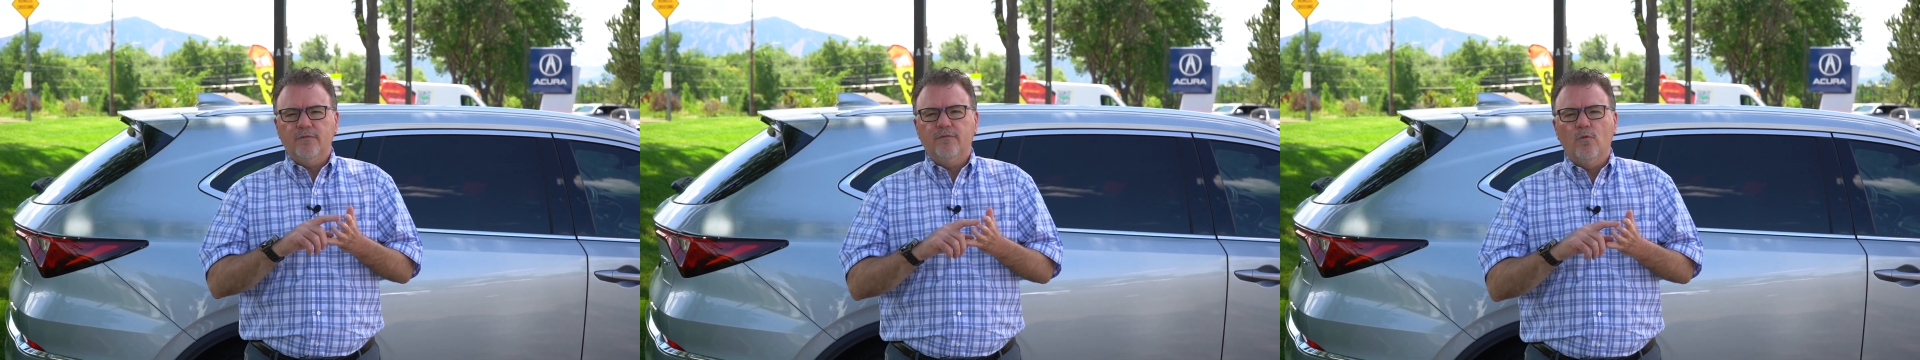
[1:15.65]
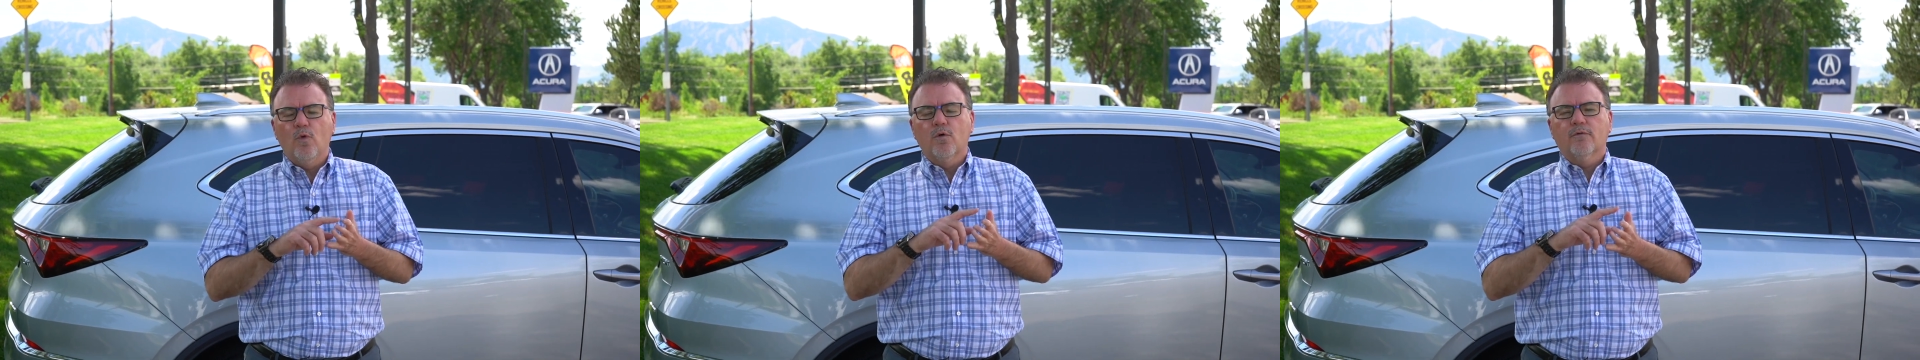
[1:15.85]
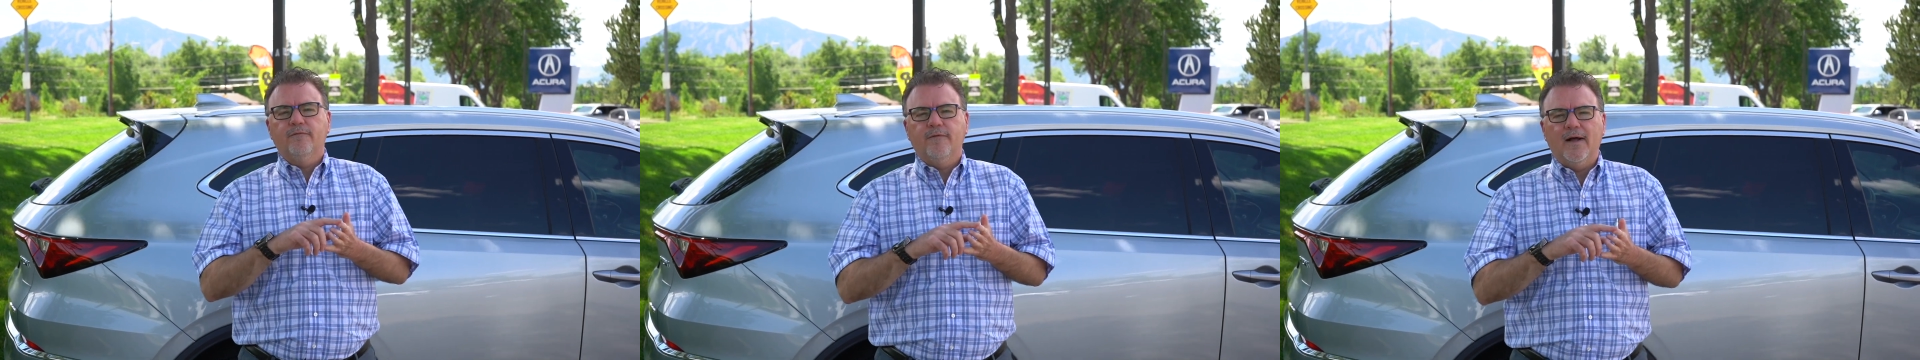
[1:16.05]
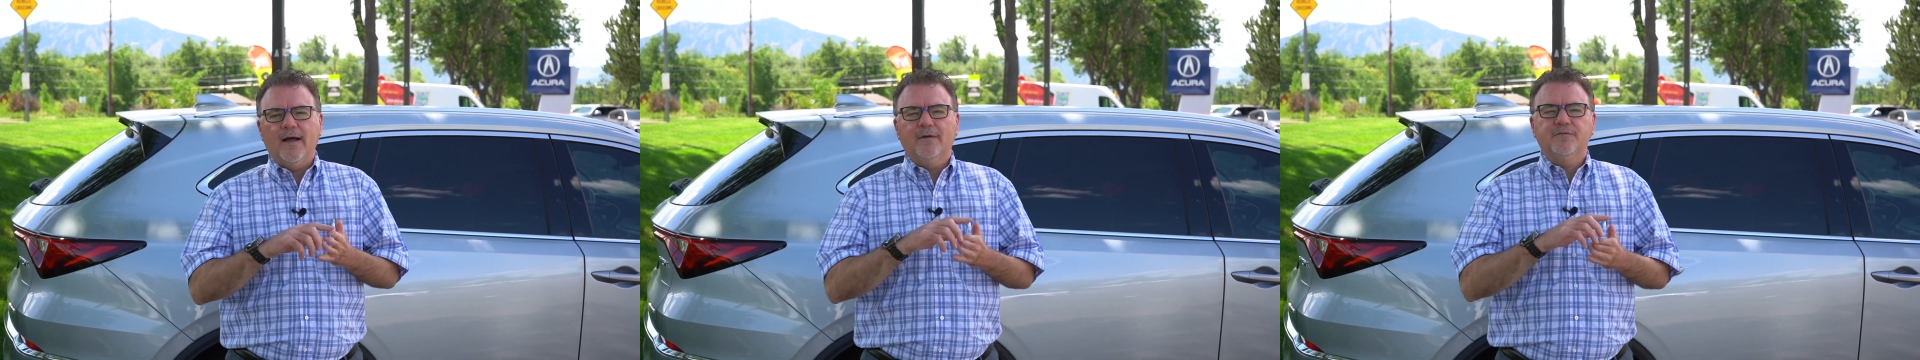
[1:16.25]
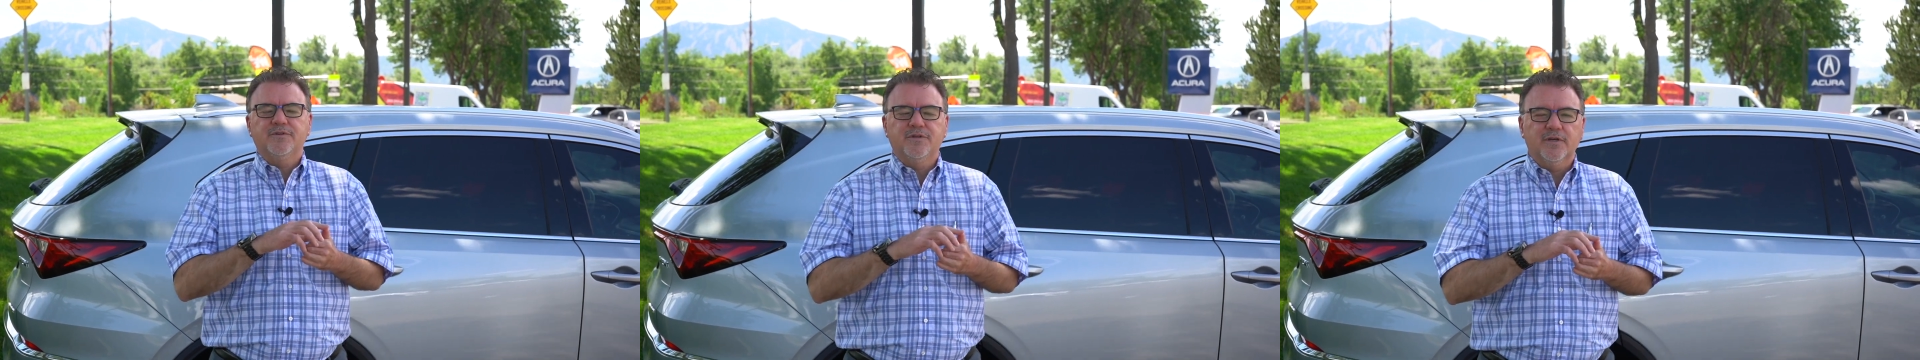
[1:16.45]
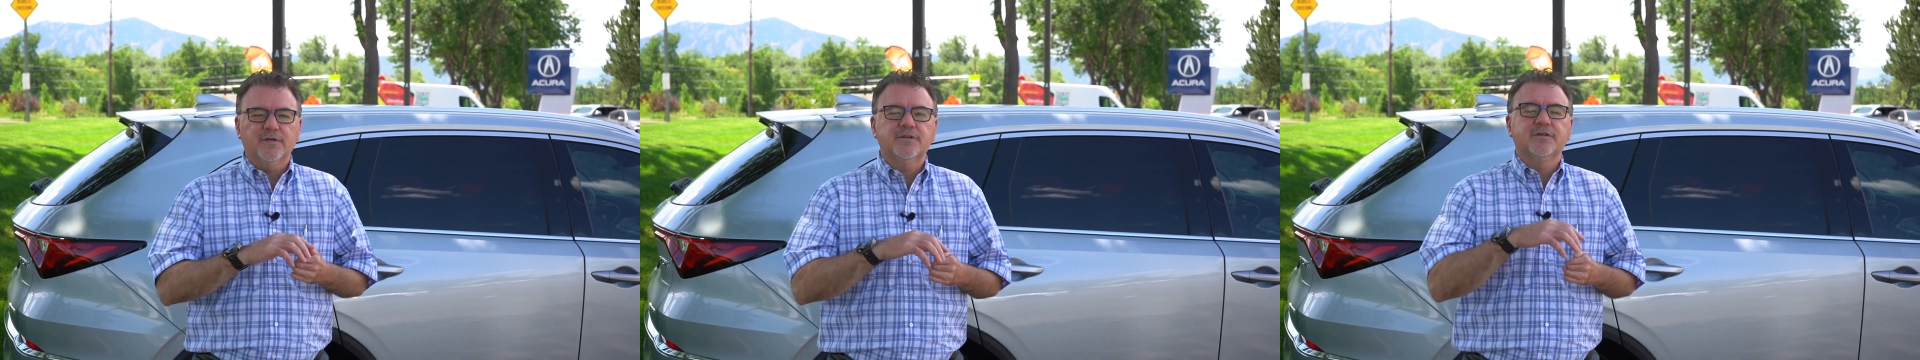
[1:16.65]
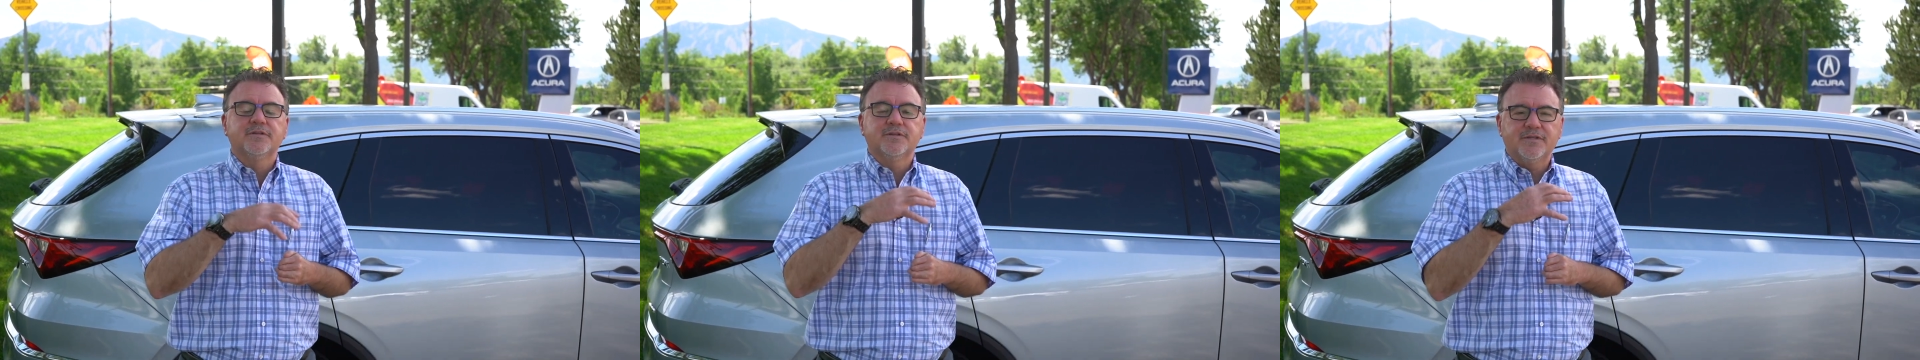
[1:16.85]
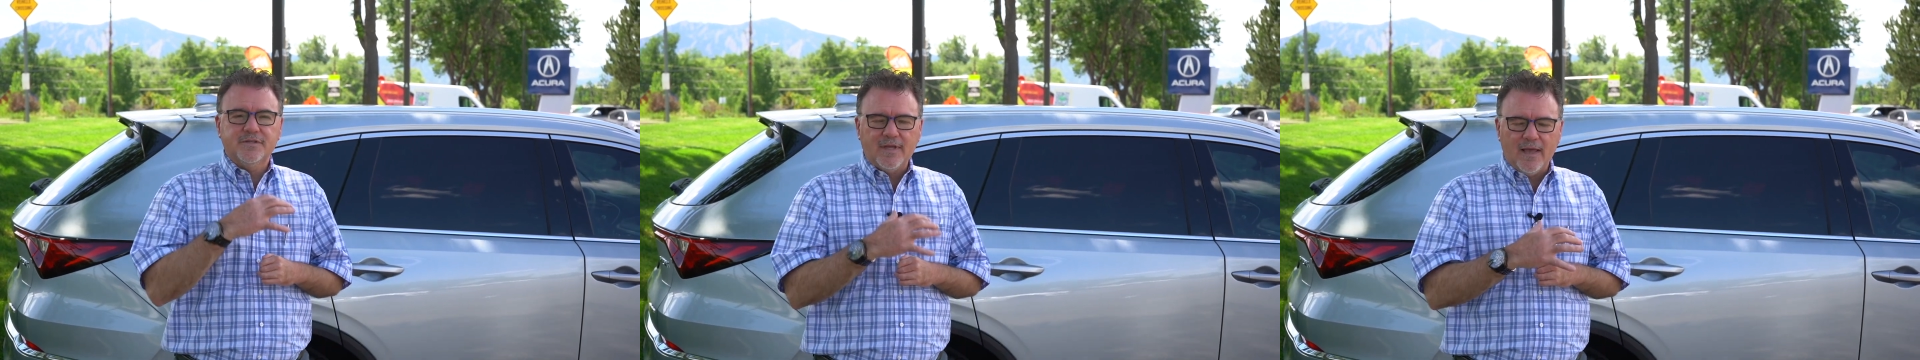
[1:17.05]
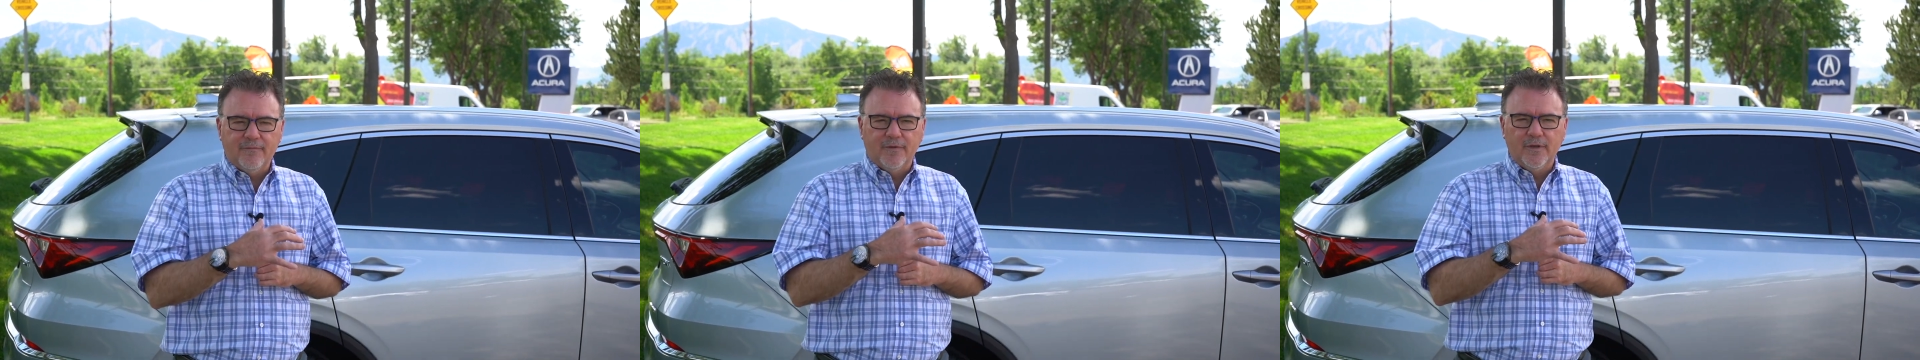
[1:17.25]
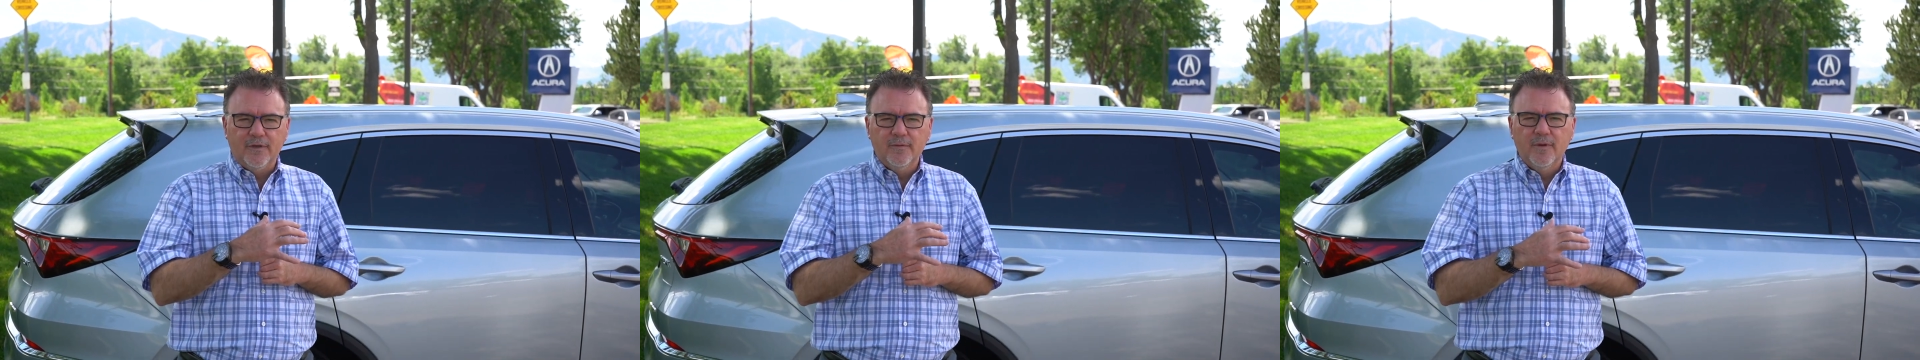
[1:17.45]
4, 5, 6, and
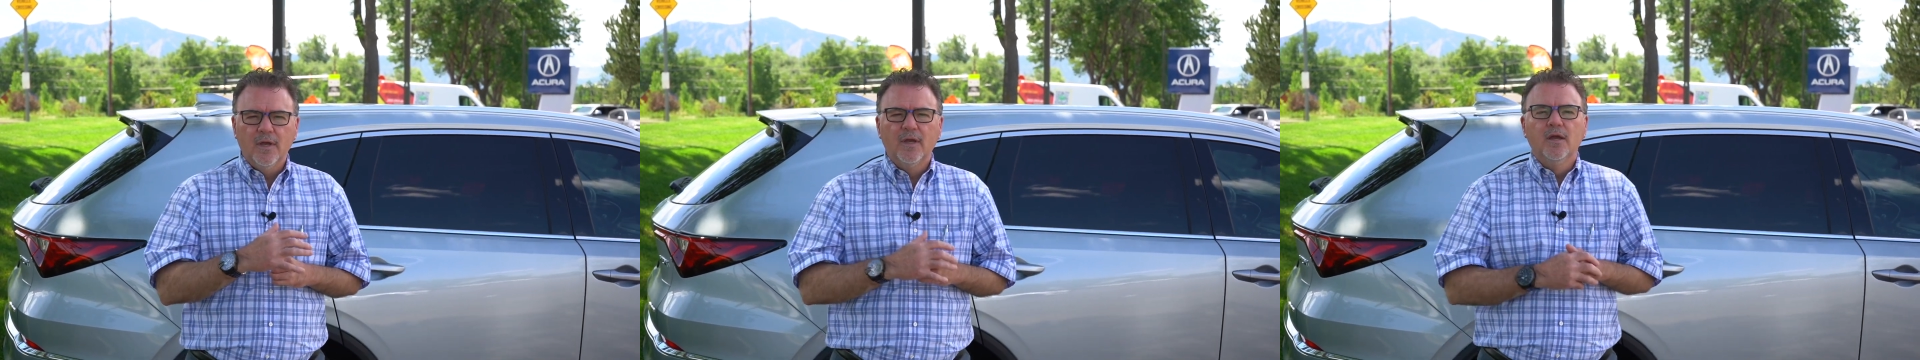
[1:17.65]
7